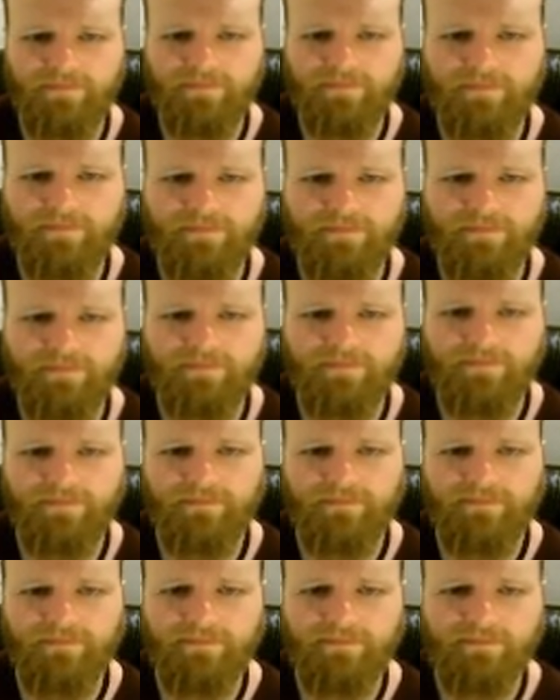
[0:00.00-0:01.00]

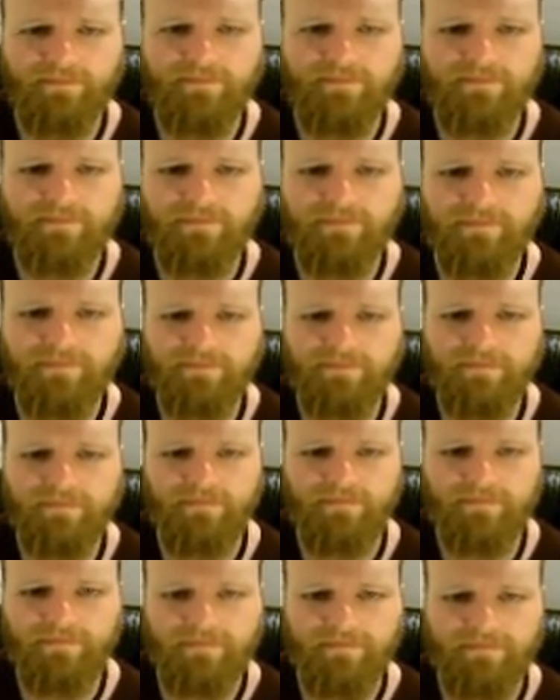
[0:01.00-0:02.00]

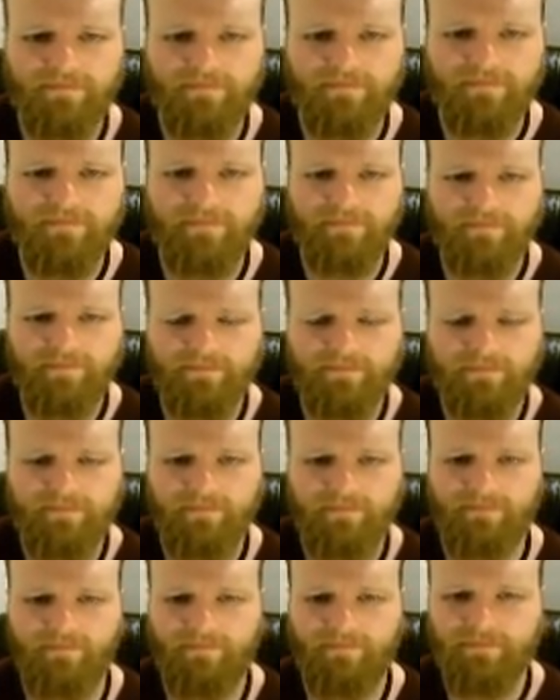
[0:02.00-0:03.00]

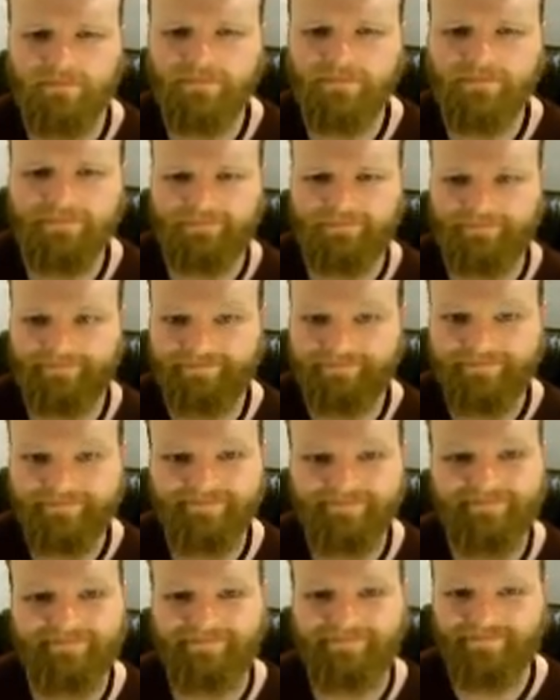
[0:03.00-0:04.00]

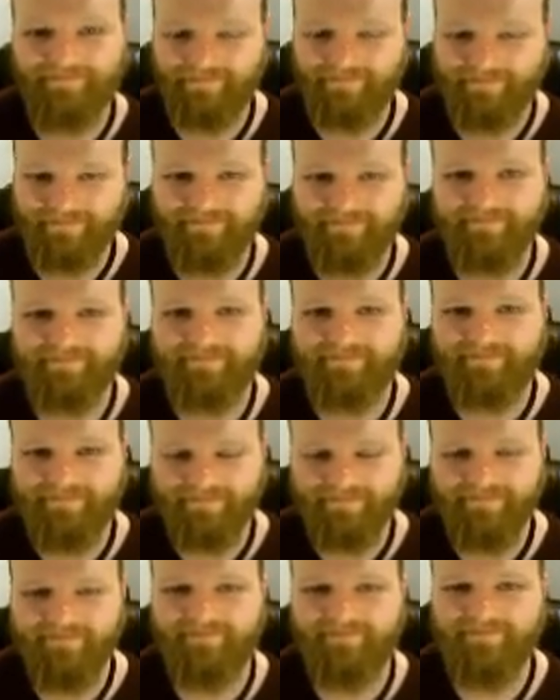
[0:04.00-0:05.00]

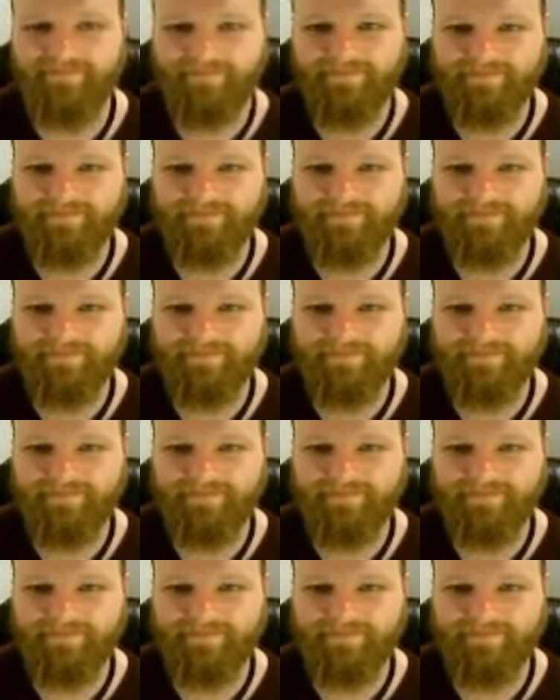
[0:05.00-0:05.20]
(silent)